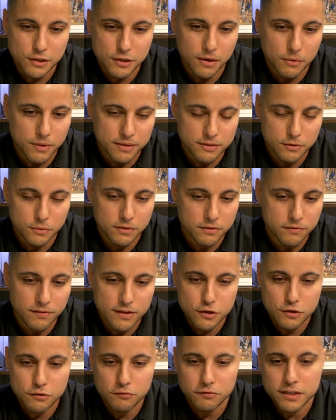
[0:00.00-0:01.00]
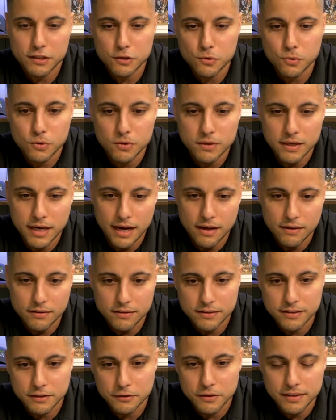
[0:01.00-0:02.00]
I went to a Division III school out
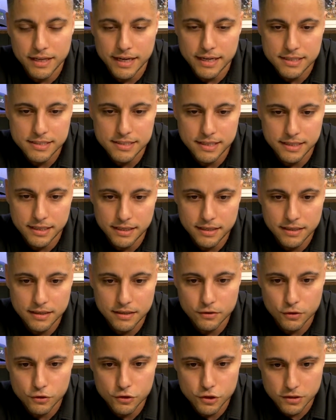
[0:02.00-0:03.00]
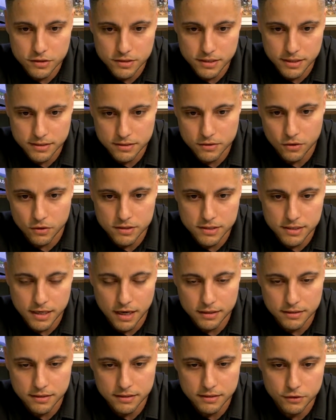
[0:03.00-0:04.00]
near Atlantic City, New Jersey. It's called
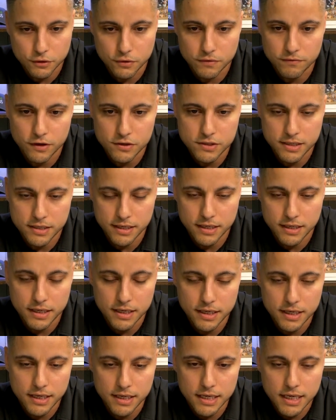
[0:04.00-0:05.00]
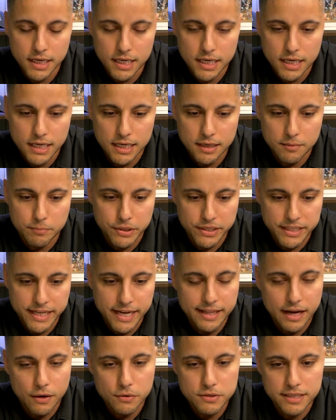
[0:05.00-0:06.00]
Stockton University. But yeah,
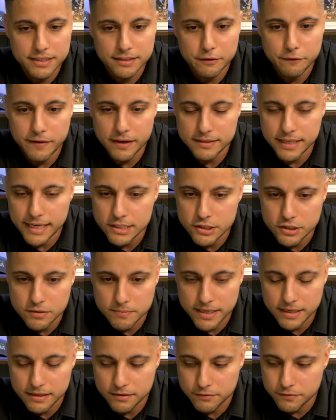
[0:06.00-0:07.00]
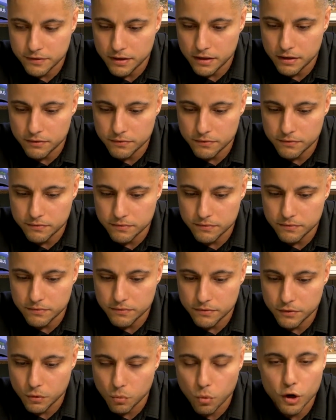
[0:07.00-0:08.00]
that was like the foundation, man, of
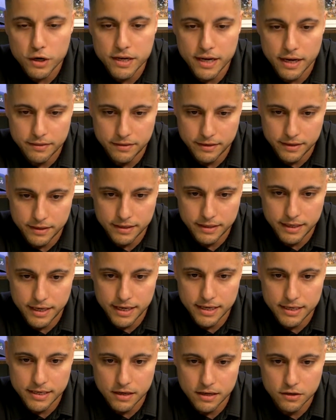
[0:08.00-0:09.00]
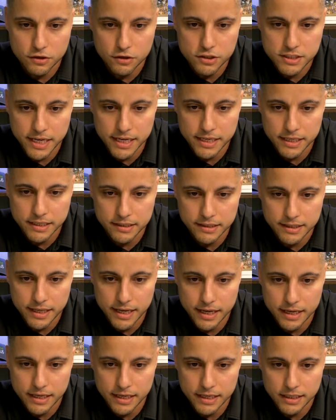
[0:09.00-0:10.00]
the work ethic and understanding
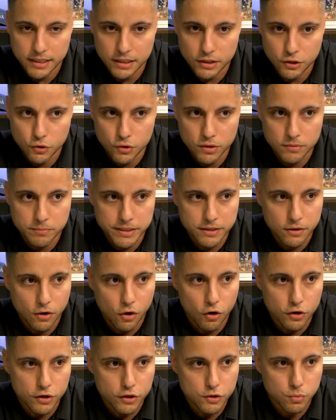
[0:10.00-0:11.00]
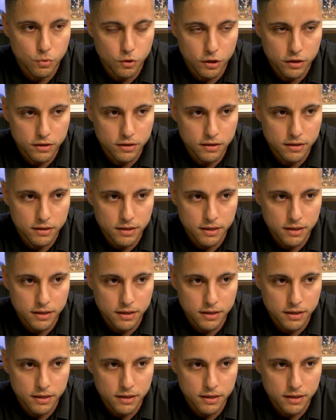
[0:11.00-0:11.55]
that you could be the hardest worker,